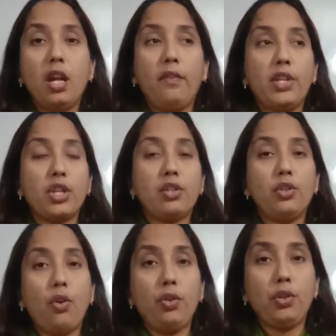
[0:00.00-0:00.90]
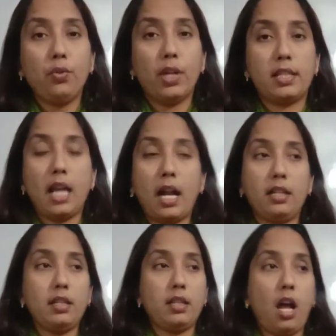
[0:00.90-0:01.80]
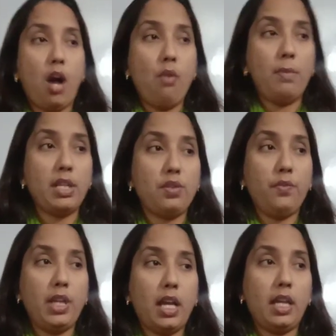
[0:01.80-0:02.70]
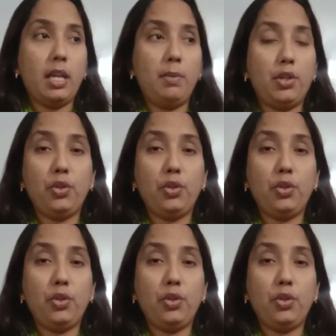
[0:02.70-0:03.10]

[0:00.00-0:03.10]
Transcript: which is known to us, that is how much we are able to